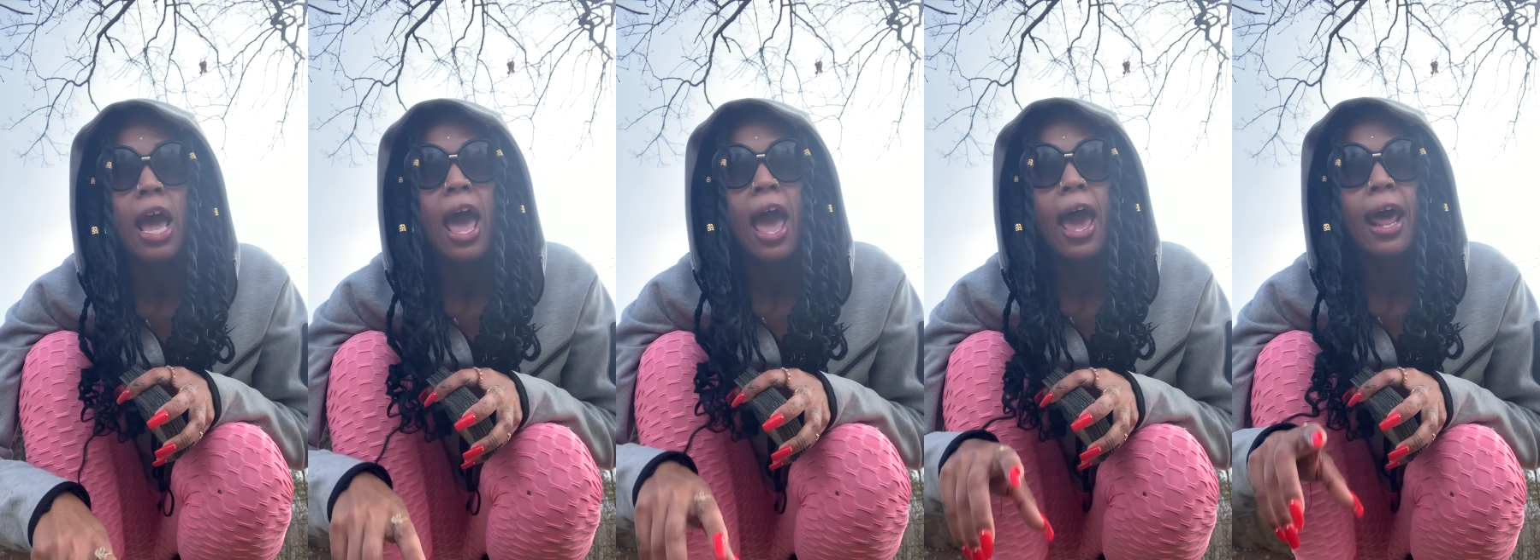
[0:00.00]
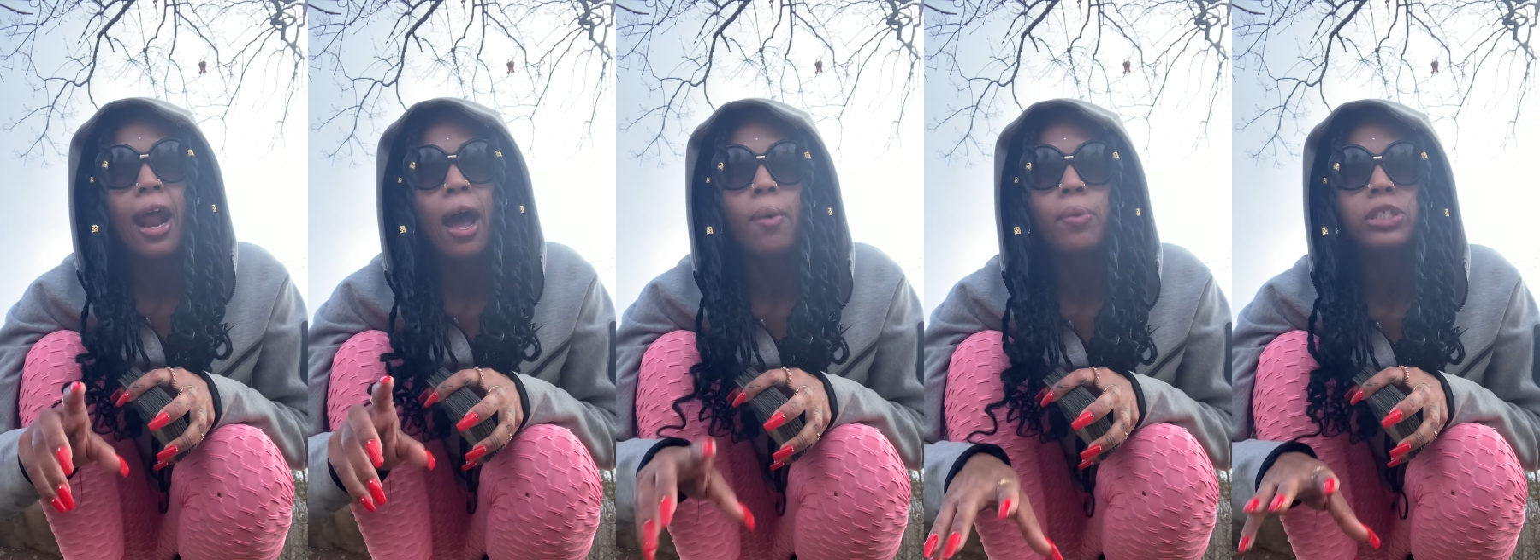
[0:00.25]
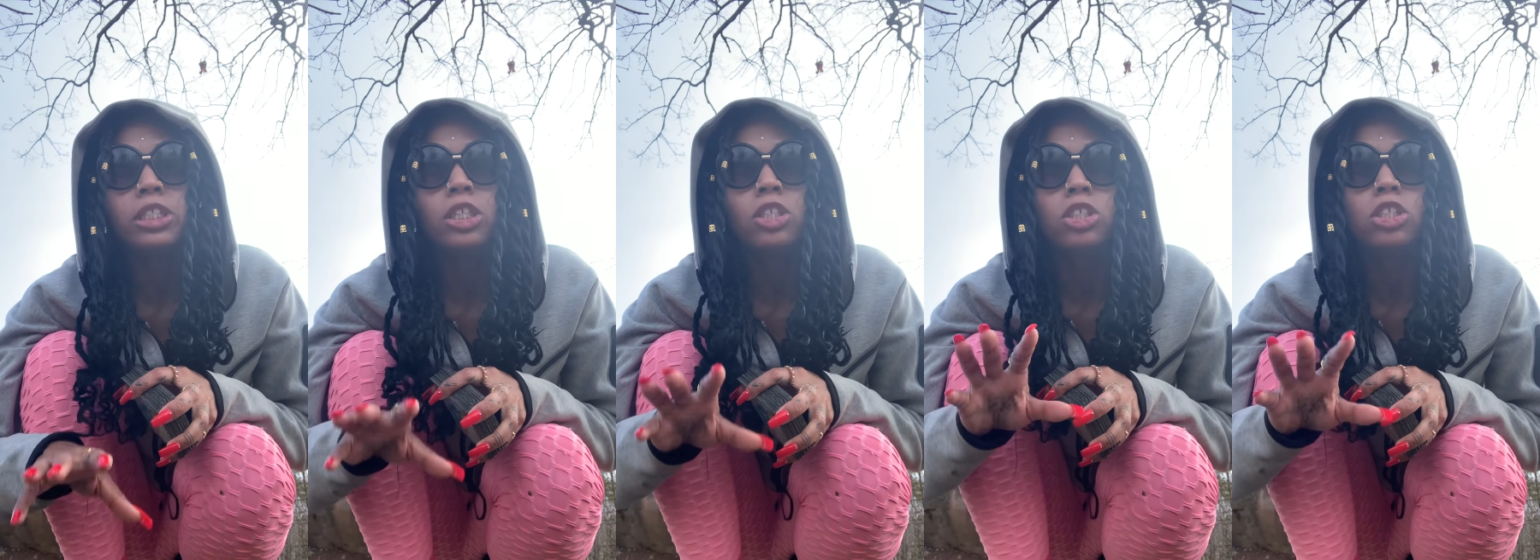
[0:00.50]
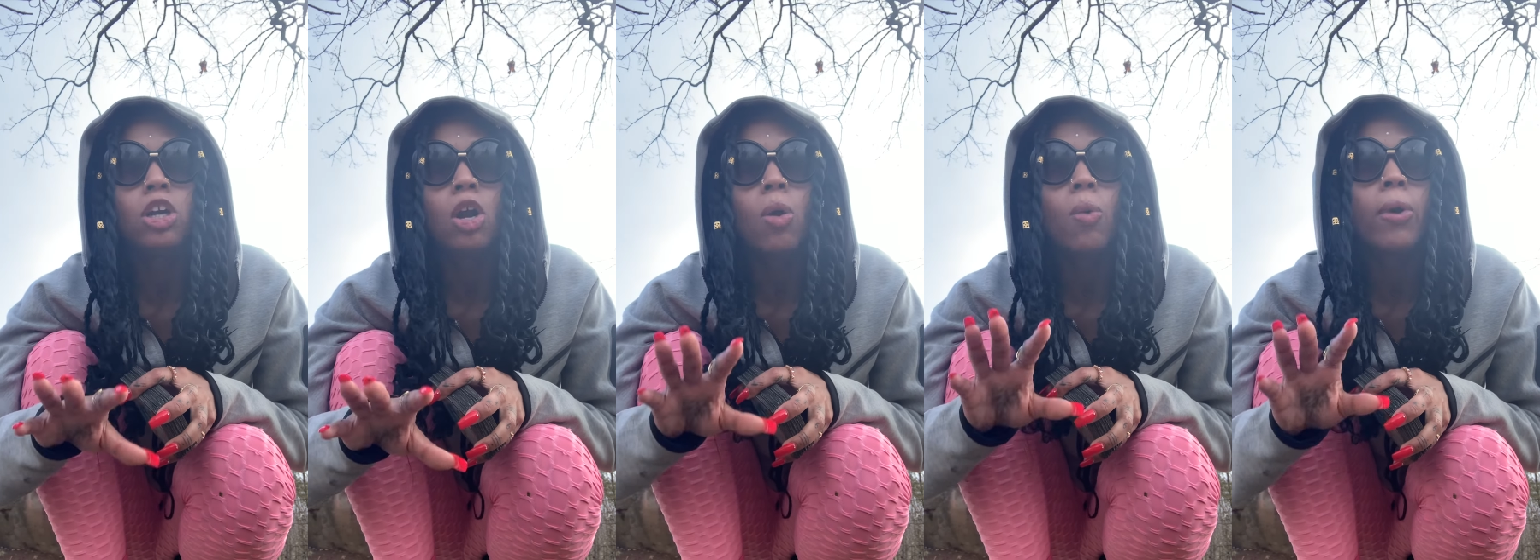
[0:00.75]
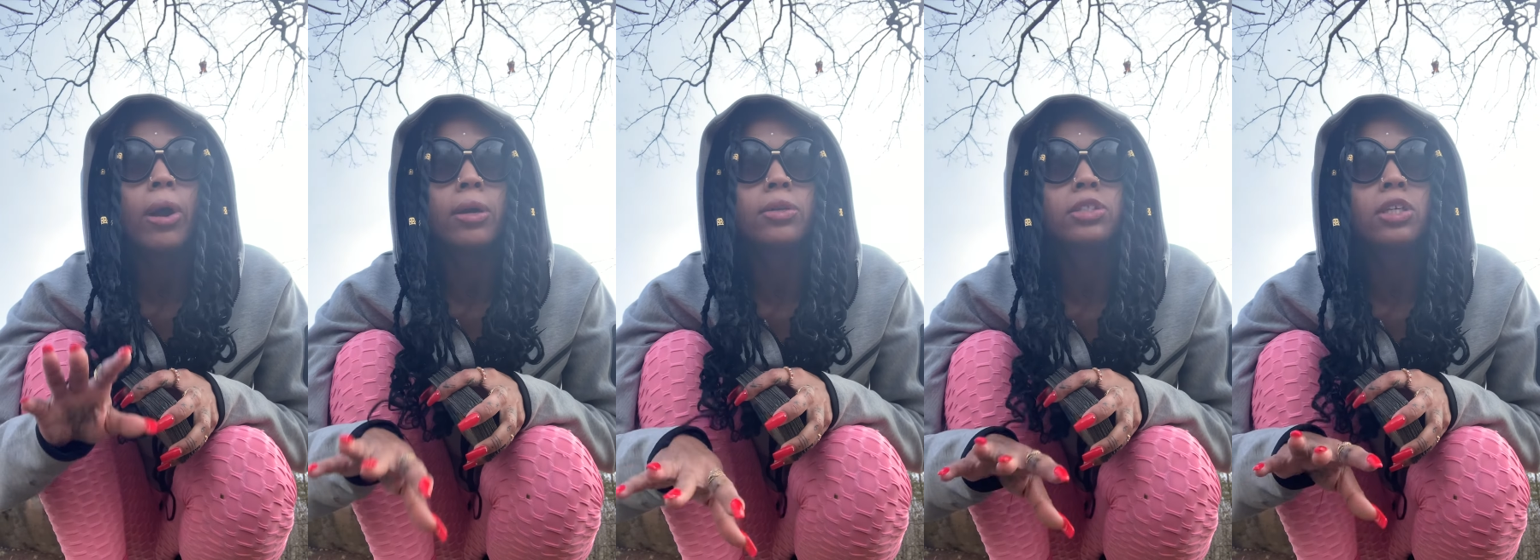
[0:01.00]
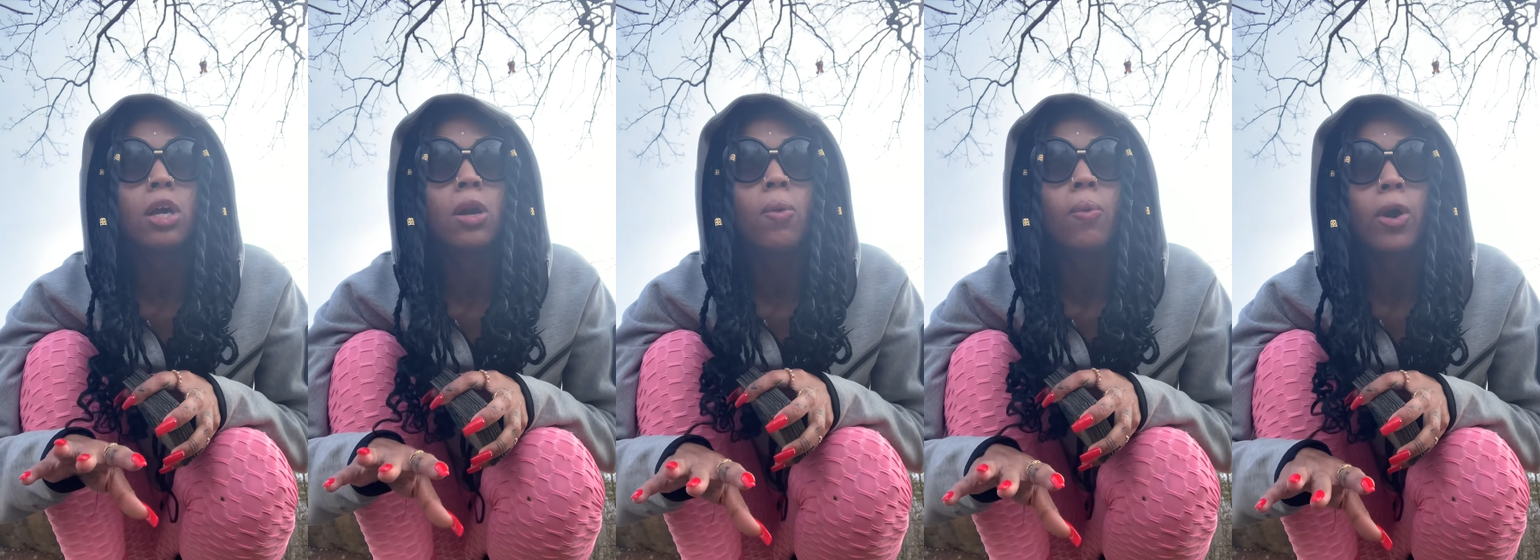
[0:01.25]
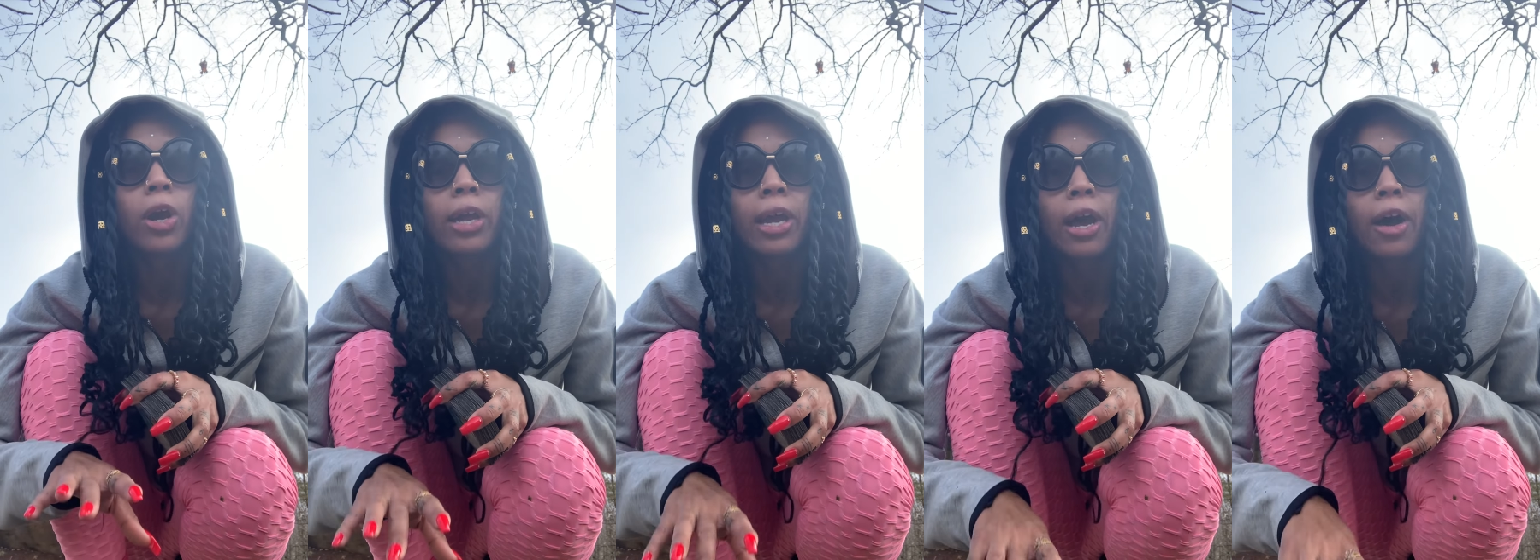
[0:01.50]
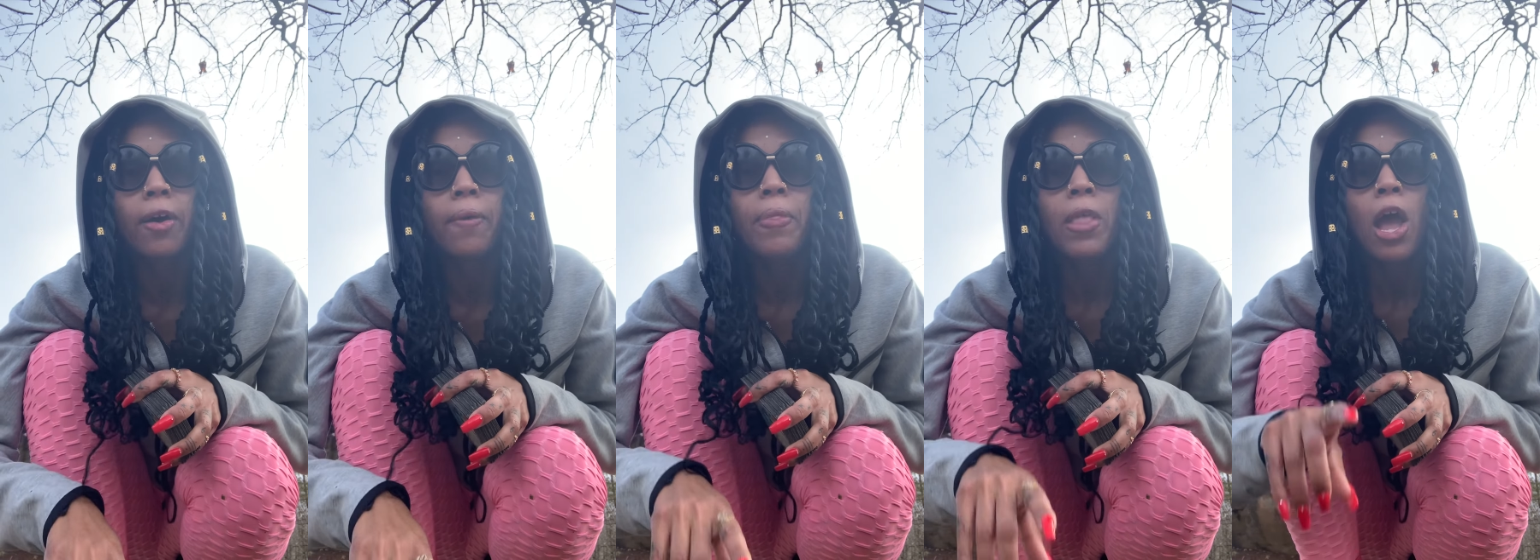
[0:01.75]
And I wasn't sure where I was going to work
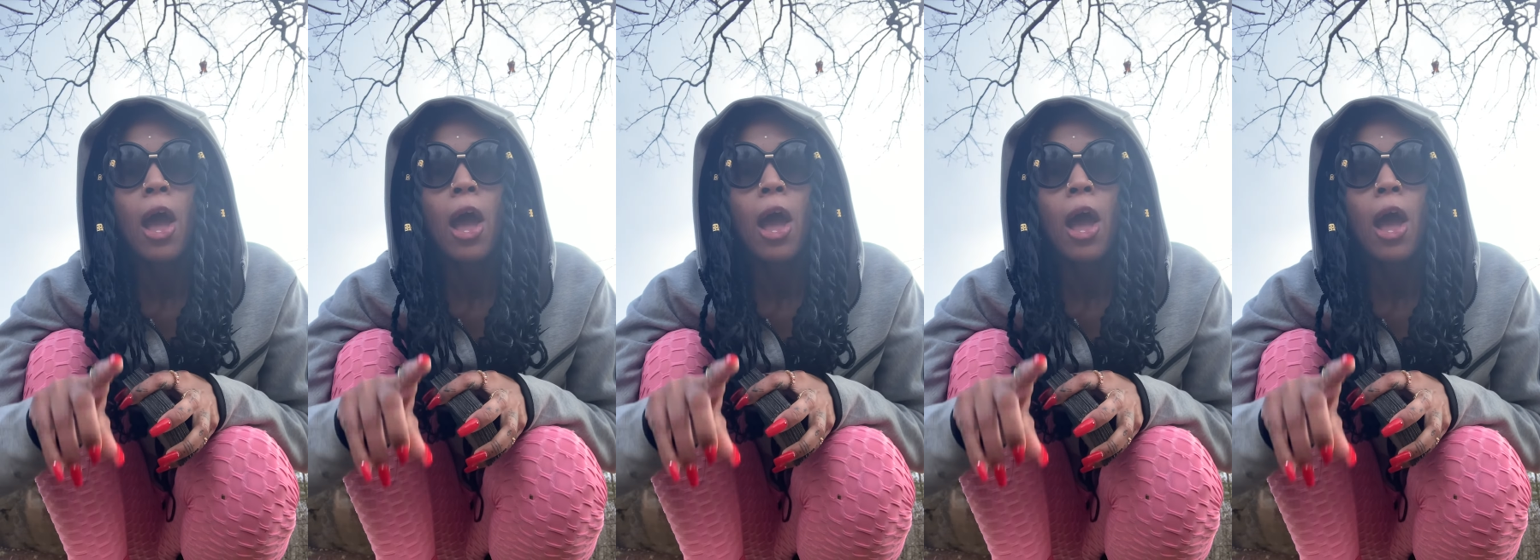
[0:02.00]
out,